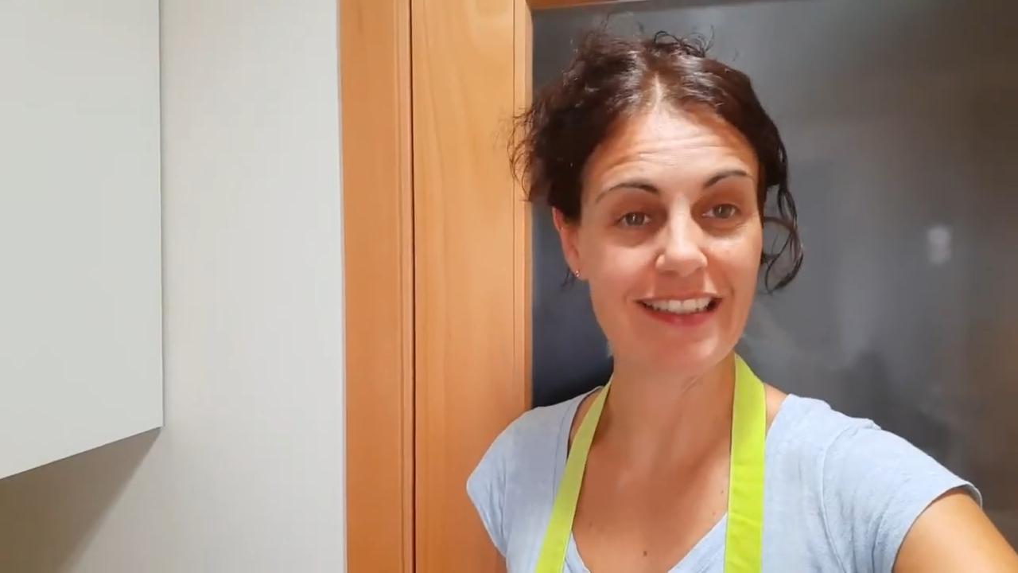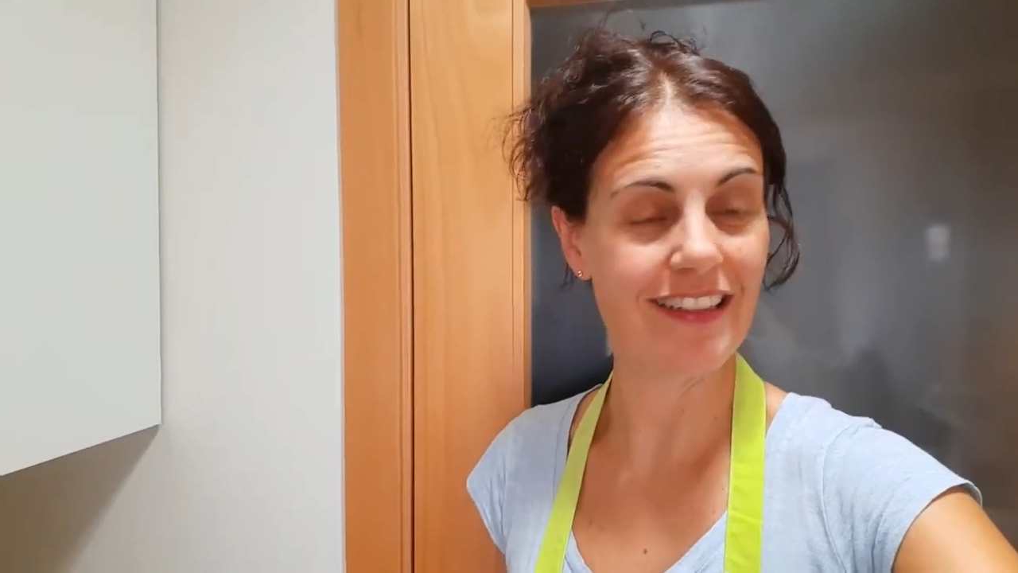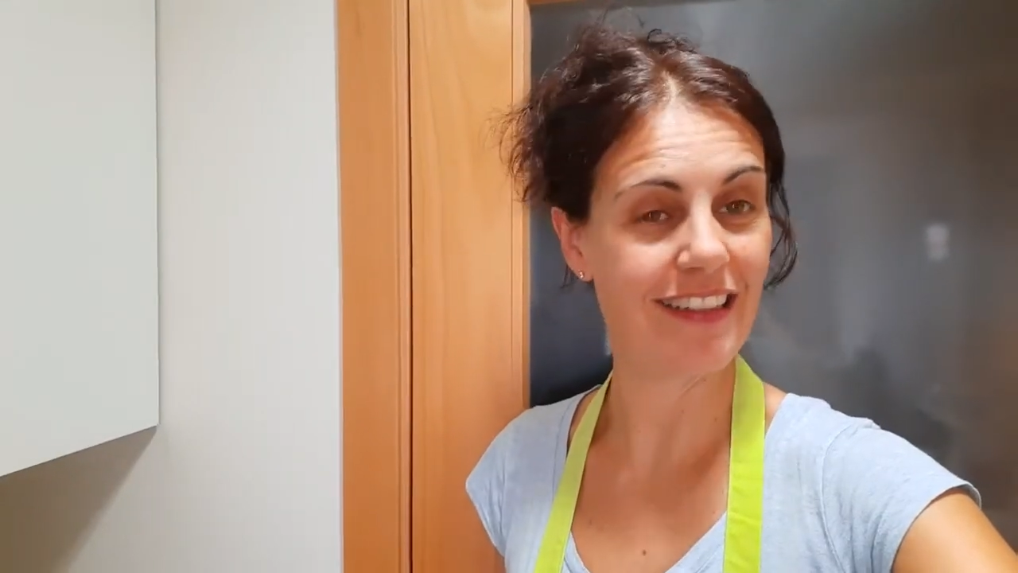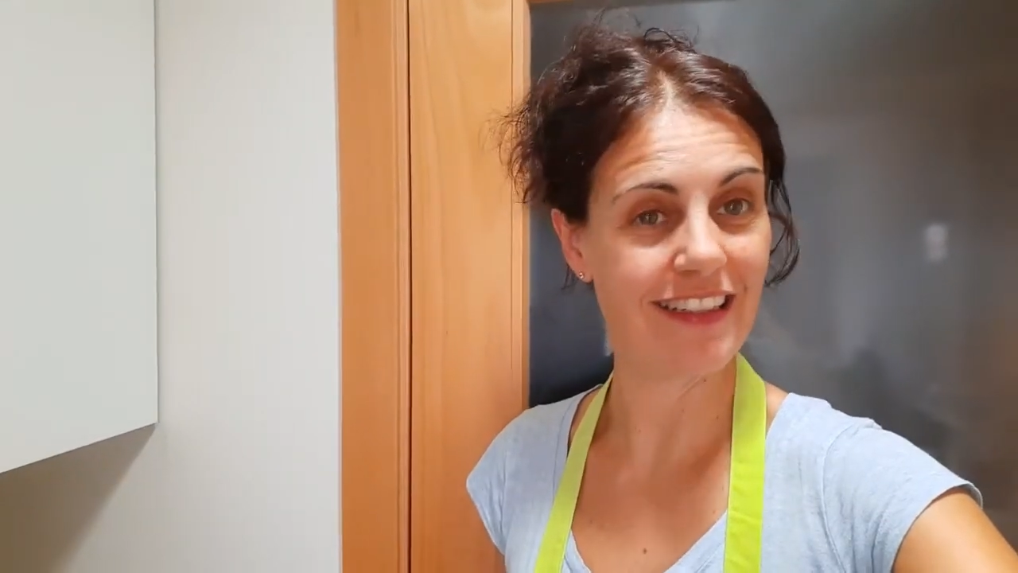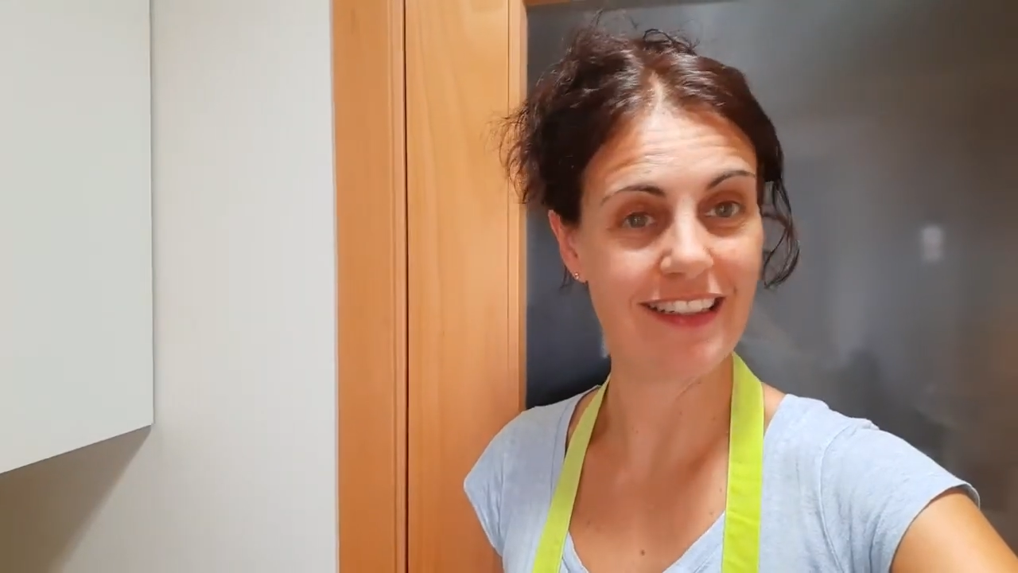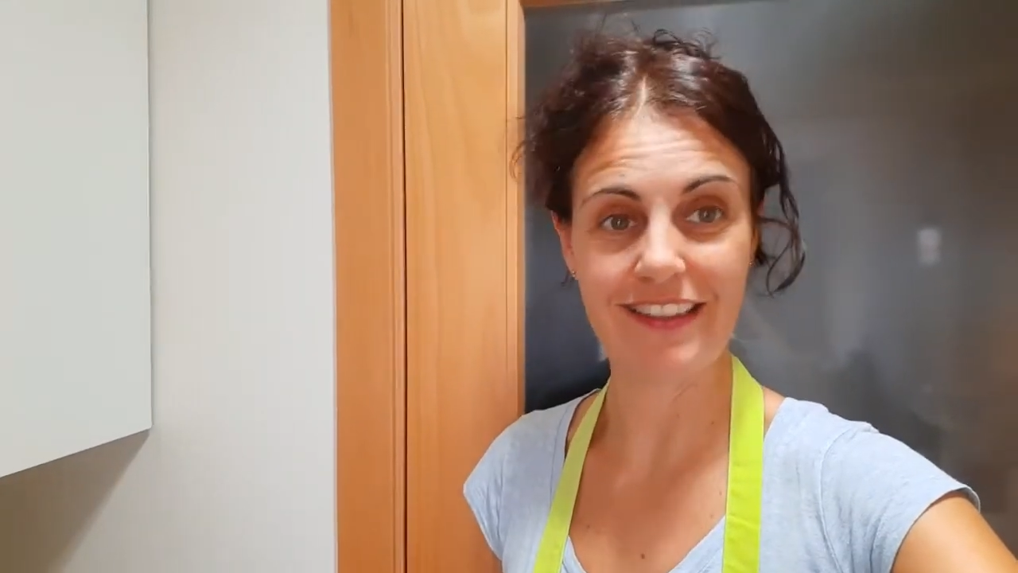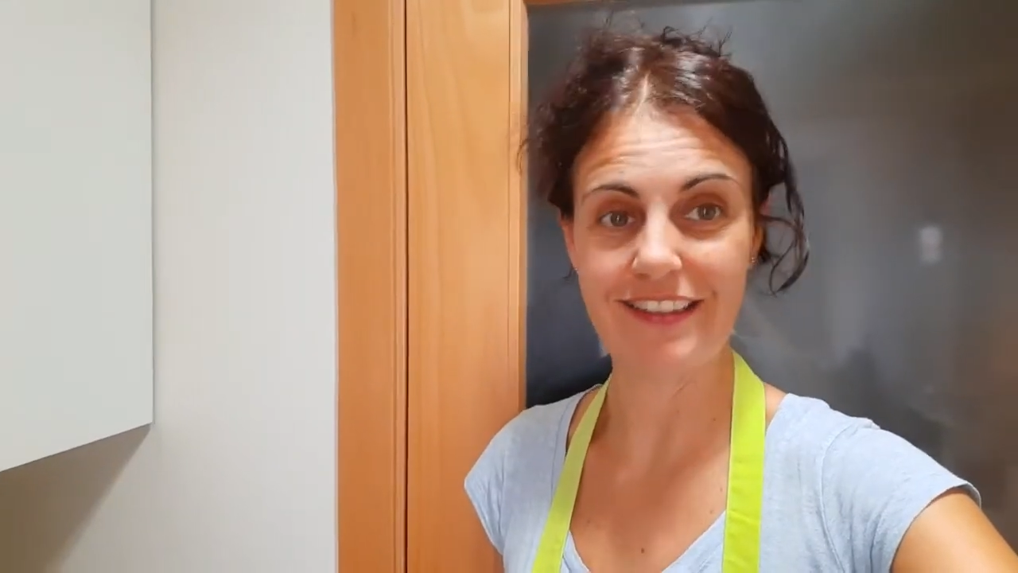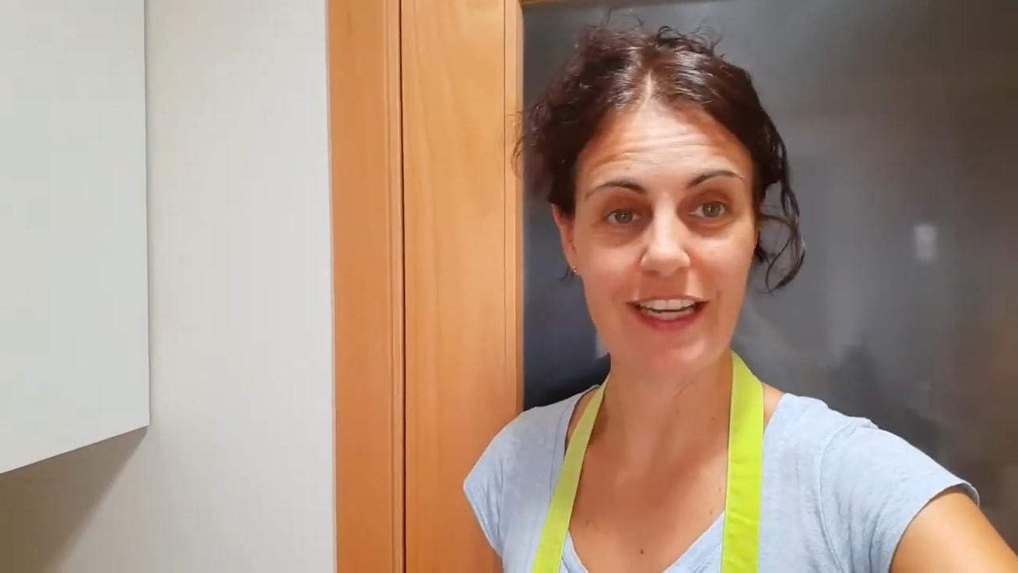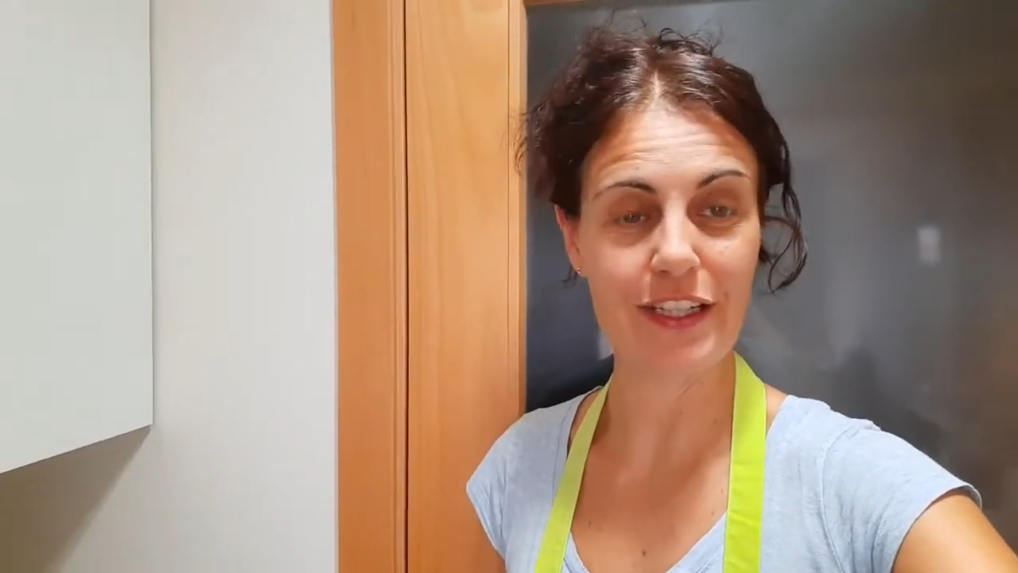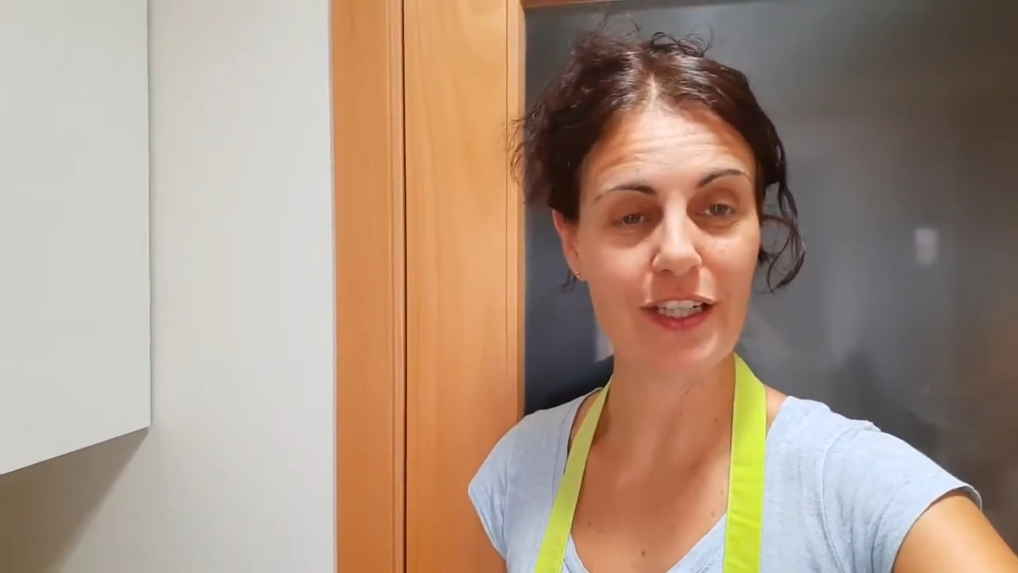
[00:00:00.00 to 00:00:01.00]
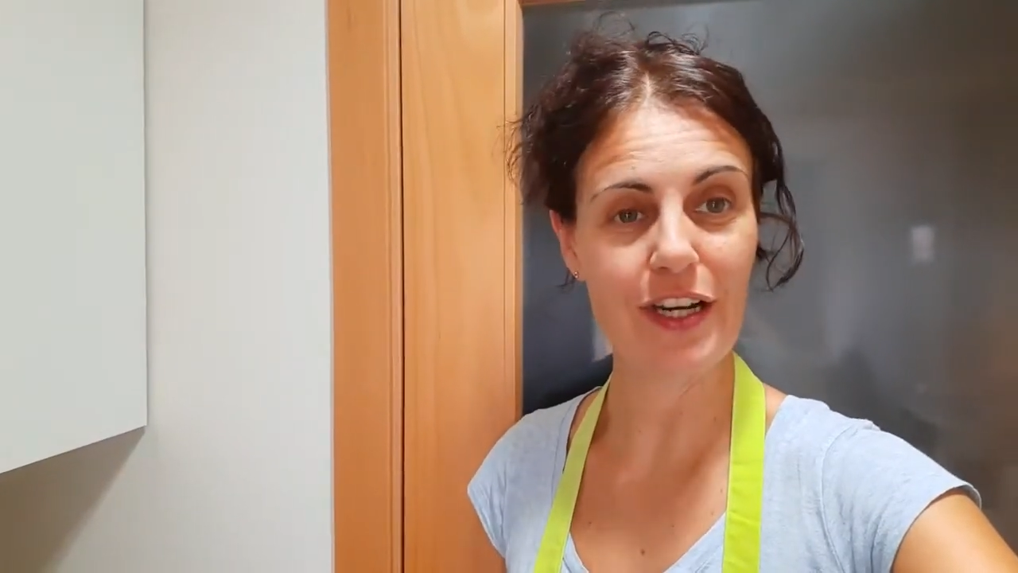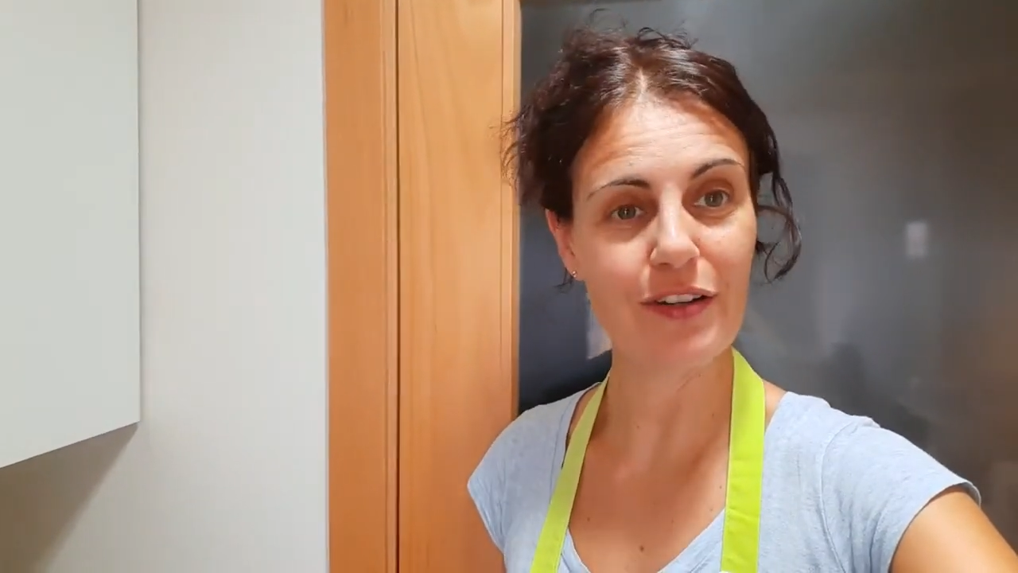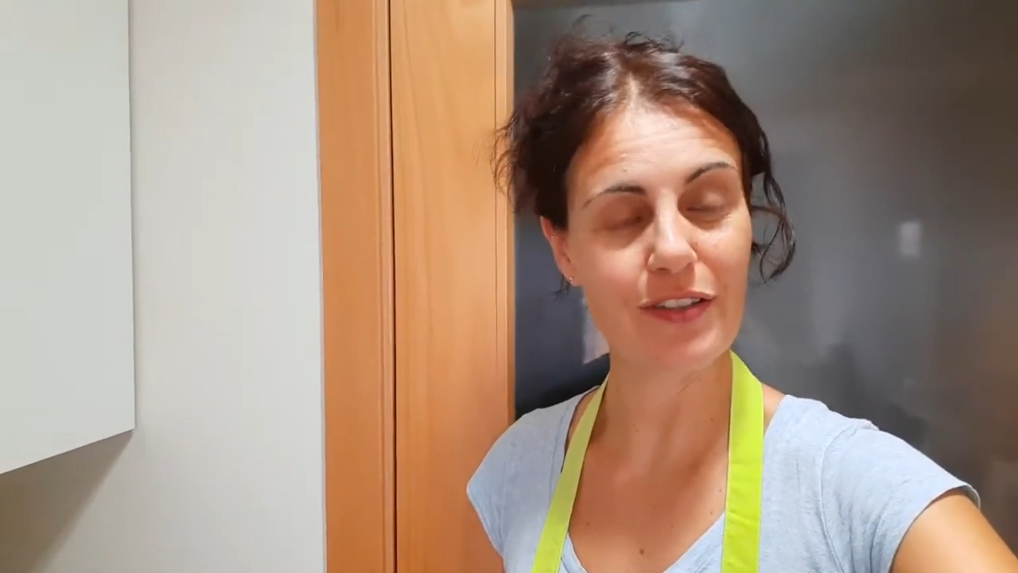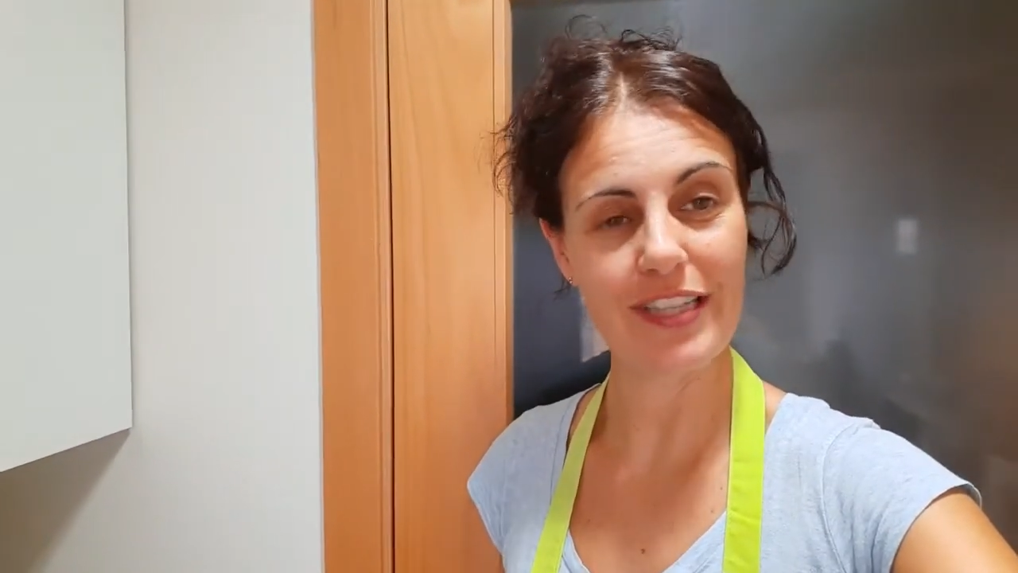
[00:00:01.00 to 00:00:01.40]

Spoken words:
there you go.